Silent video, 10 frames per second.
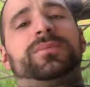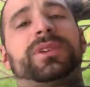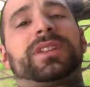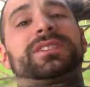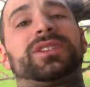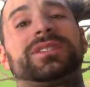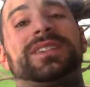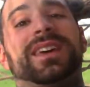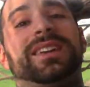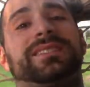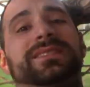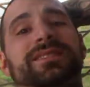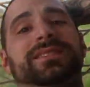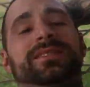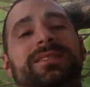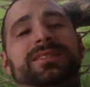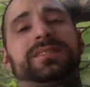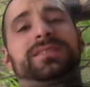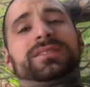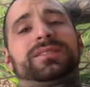But that's all it takes.
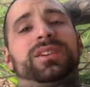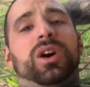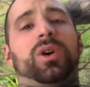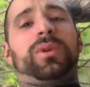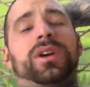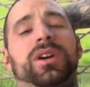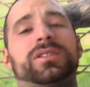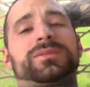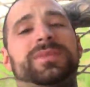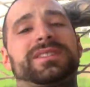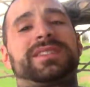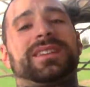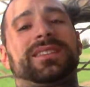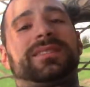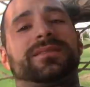All we are is missing